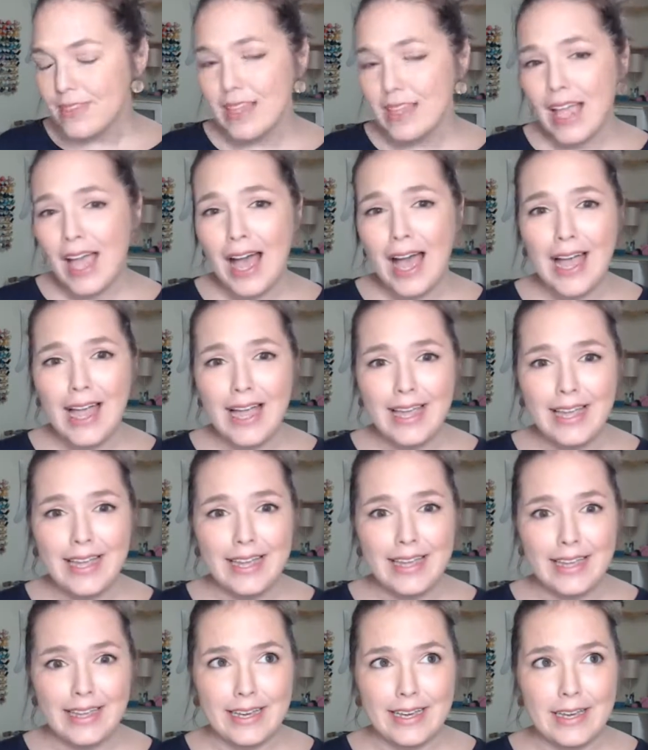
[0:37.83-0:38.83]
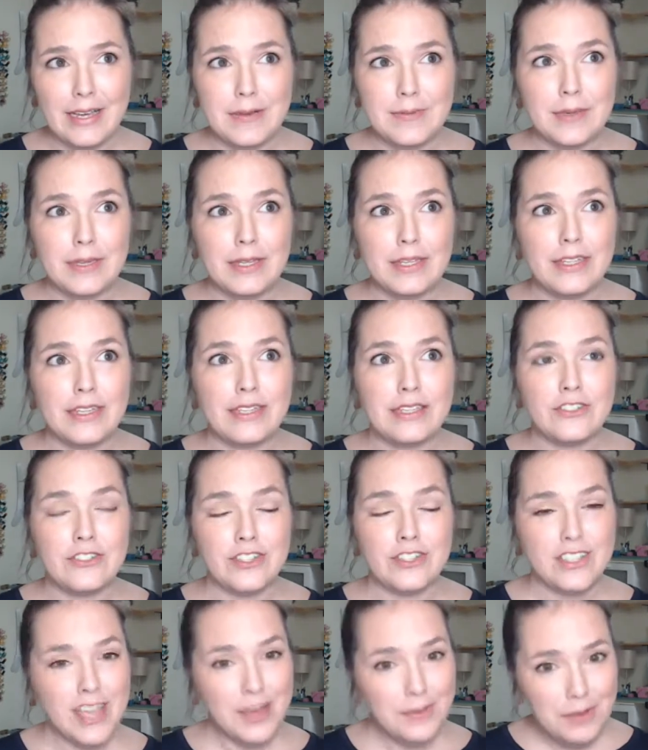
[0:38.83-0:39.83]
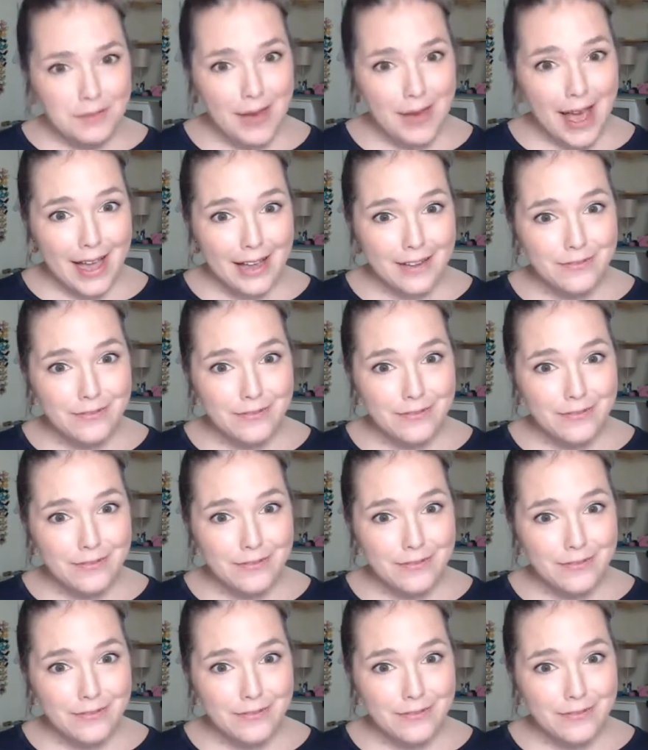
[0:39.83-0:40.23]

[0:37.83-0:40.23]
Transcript: I am just coming back